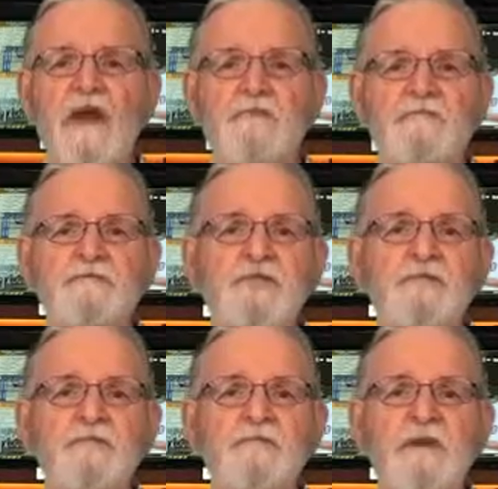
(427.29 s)
a
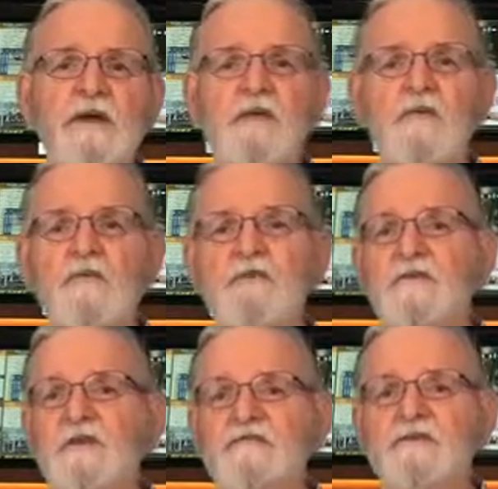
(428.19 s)
50-unit play on
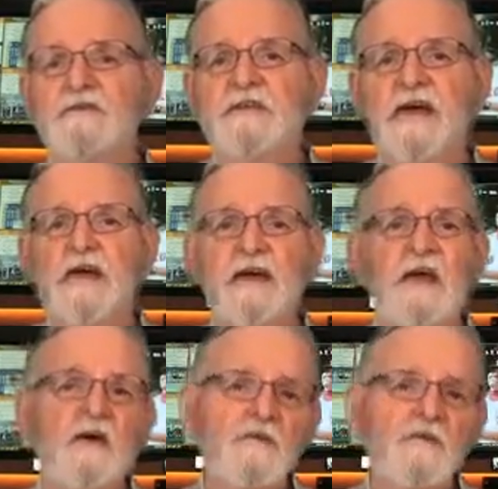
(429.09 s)
Louisville at Cincinnati,